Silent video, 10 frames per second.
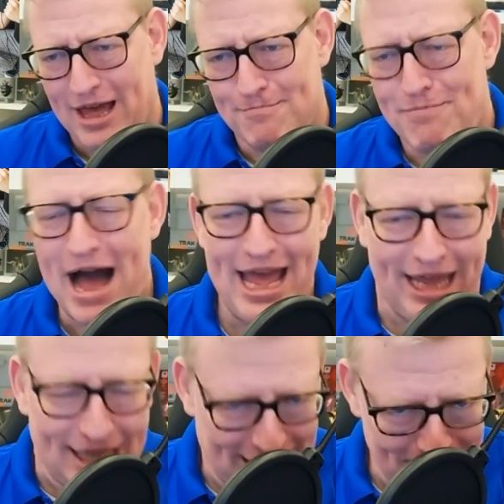by
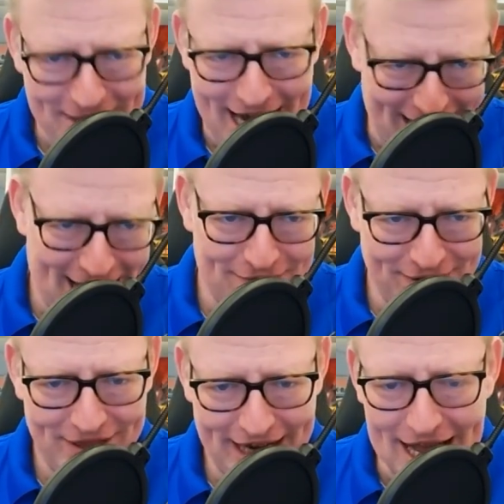eliminating
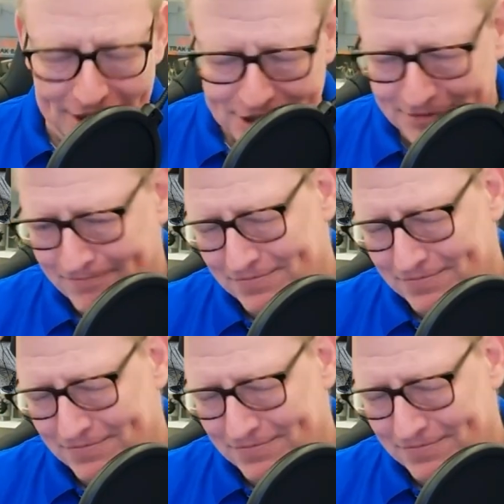everything else.